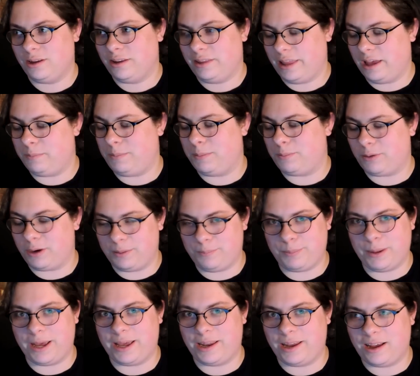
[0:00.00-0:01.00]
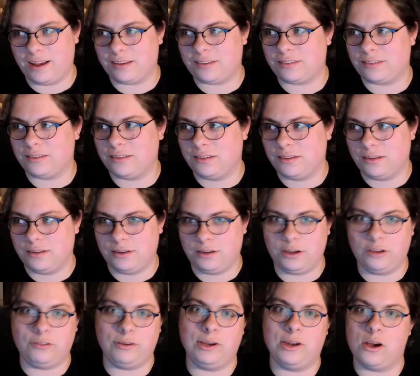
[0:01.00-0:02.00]
that'd be pretty badass
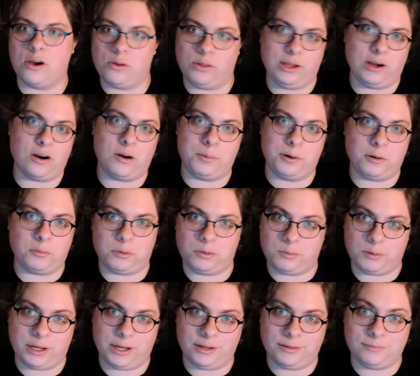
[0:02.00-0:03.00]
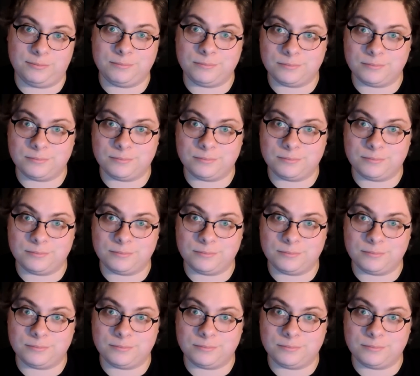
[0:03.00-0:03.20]
because you know the arbiter would win